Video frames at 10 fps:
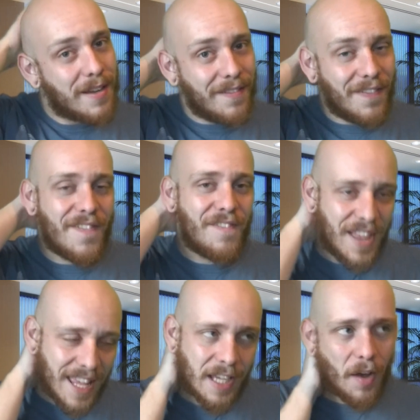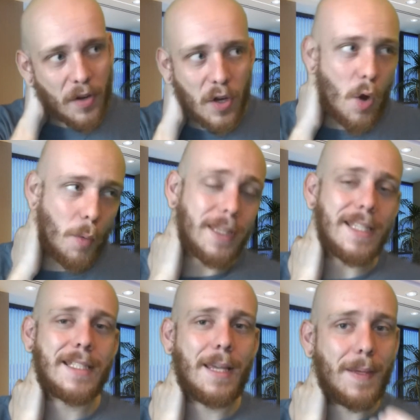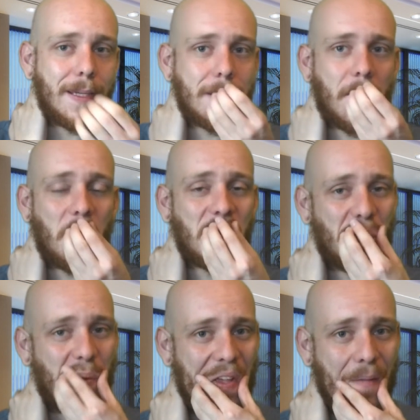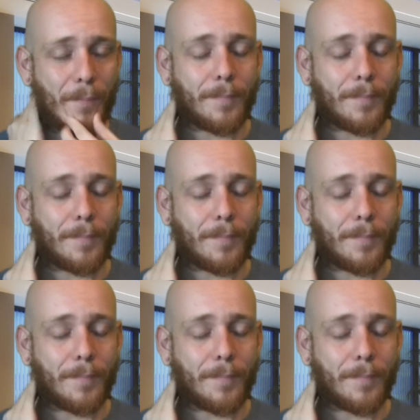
of think I know what this gimmick is going to be.